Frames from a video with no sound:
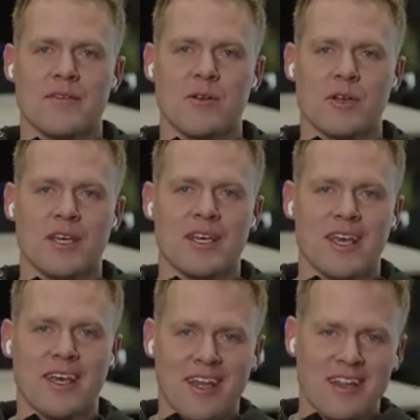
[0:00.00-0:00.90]
They're looking
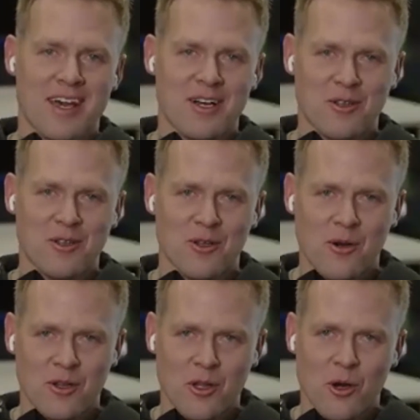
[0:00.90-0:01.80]
in at that
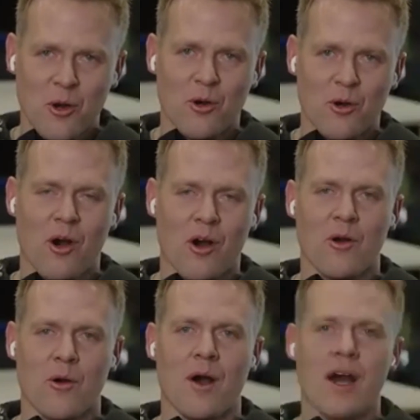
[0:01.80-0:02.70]
local
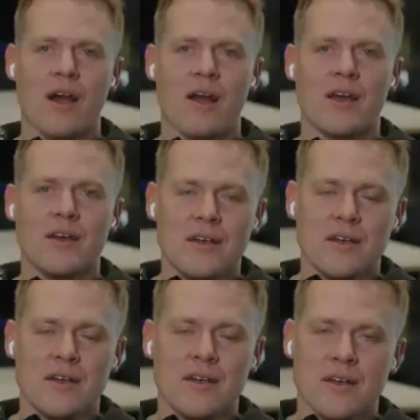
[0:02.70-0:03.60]
ROI,
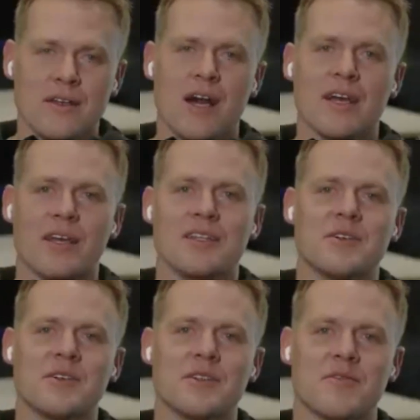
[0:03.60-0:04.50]
not
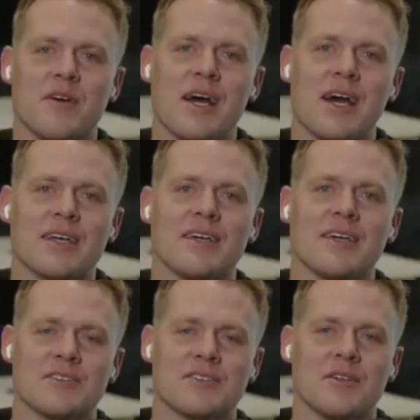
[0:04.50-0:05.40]
considering the fact
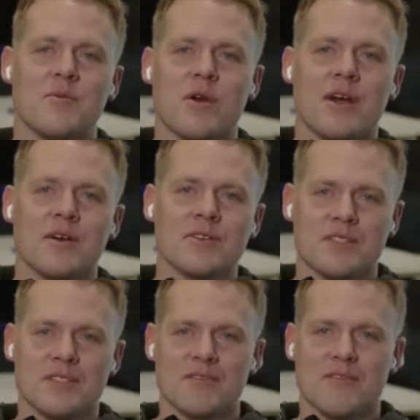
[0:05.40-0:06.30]
that somewhere else
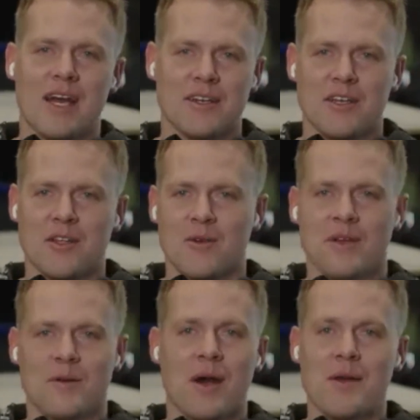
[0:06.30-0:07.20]
in the
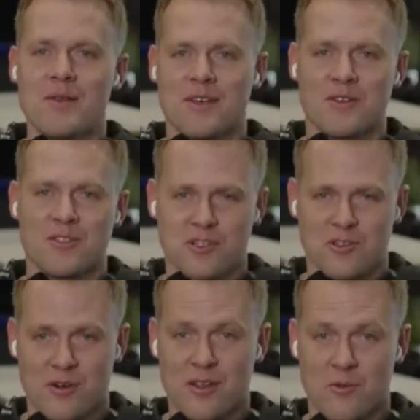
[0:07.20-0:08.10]
factory, it might be the
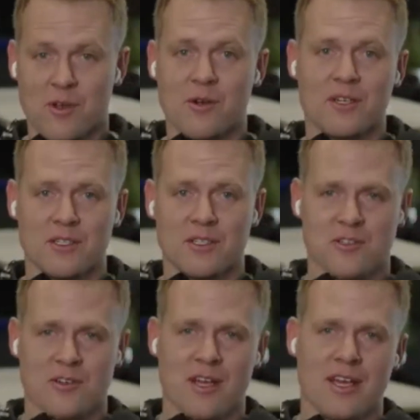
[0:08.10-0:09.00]
constraint, the real
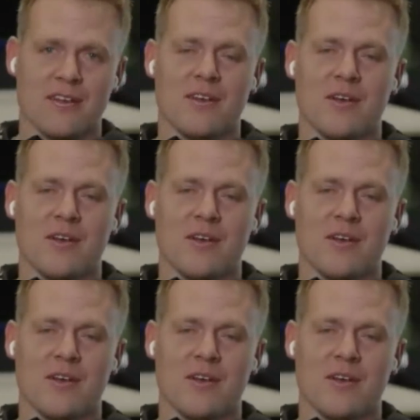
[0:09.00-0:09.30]
constraint,